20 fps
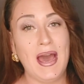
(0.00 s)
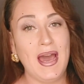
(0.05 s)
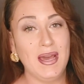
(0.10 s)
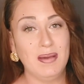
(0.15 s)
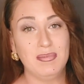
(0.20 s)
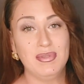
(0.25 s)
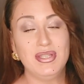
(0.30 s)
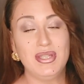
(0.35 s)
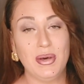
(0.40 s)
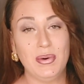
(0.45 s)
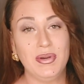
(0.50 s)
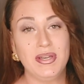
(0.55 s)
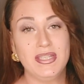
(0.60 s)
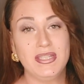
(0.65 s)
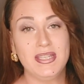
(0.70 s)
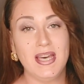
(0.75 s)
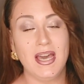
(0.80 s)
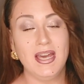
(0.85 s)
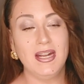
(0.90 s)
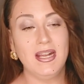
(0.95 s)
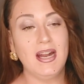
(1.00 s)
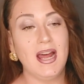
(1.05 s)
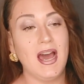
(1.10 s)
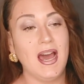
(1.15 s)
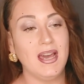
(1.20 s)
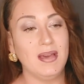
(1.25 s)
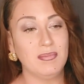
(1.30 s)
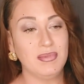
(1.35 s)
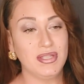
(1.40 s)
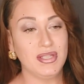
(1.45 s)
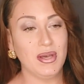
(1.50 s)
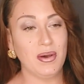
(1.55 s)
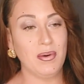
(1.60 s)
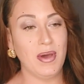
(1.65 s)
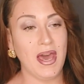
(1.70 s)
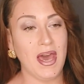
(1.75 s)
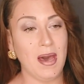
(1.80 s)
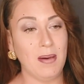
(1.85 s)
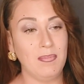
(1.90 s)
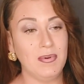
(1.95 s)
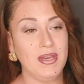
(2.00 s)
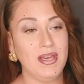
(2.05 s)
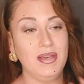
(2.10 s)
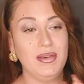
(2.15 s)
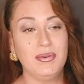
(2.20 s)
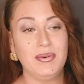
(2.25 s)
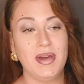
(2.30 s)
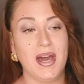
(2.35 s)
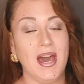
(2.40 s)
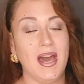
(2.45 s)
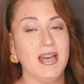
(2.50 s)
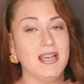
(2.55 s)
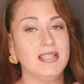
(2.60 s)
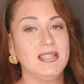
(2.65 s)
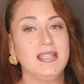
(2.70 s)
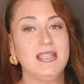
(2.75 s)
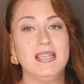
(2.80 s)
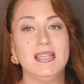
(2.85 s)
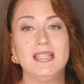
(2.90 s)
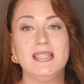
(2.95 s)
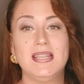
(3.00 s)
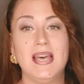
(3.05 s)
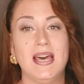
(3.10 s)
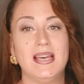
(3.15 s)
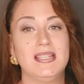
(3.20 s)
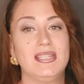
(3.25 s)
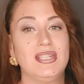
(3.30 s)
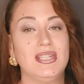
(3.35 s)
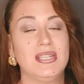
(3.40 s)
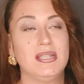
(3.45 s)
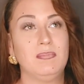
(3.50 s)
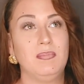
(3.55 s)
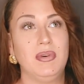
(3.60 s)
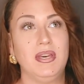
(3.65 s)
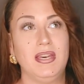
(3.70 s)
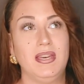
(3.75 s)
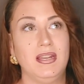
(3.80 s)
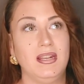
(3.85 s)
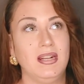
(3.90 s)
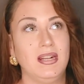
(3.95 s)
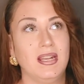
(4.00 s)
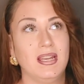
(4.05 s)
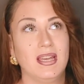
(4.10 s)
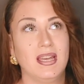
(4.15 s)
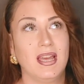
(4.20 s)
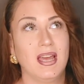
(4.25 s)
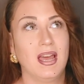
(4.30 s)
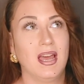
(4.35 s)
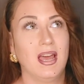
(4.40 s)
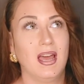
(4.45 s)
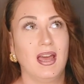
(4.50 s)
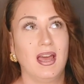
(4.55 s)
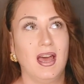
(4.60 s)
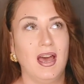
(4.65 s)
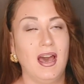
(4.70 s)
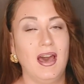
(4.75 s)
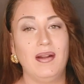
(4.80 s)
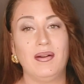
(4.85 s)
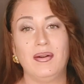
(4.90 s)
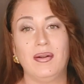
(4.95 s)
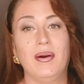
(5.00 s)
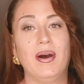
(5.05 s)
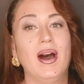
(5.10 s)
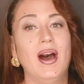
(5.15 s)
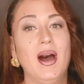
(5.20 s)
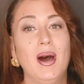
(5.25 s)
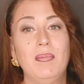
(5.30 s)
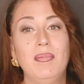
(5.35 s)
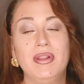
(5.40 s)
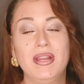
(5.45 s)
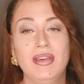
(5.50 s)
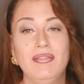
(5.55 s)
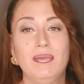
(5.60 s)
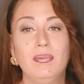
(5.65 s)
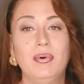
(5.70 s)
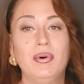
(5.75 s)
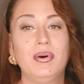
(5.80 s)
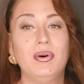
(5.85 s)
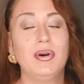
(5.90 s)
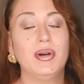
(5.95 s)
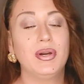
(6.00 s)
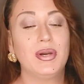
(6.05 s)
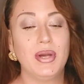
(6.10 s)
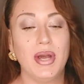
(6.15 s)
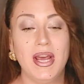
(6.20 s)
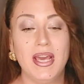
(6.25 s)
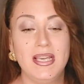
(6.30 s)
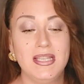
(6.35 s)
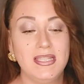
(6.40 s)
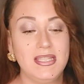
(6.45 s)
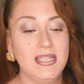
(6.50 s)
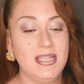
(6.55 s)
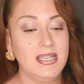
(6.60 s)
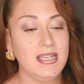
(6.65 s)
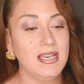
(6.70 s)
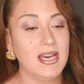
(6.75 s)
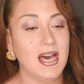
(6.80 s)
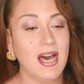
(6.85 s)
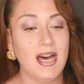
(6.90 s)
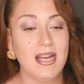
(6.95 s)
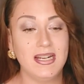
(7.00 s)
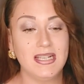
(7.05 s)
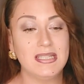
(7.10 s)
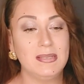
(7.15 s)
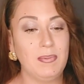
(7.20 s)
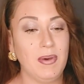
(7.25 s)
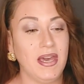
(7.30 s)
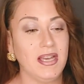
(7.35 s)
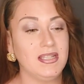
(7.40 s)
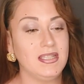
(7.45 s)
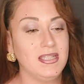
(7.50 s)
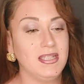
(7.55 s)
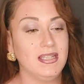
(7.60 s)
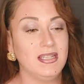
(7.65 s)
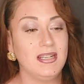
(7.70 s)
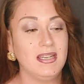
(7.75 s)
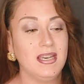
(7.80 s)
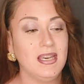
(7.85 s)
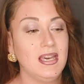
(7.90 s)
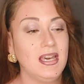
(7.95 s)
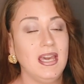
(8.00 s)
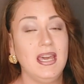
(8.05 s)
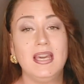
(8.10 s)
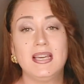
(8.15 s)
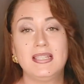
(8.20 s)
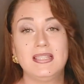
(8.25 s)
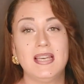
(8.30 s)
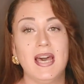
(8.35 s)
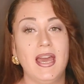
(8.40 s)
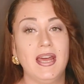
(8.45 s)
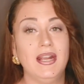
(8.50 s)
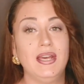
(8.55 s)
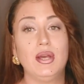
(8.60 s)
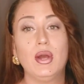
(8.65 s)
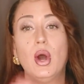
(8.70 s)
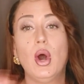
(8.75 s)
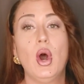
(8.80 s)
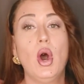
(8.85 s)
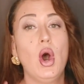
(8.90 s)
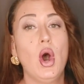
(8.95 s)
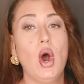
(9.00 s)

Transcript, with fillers: I am so excited. I am so happy. You guys, this has just been I don't know, unbelievable, crazy, unexpected, exciting,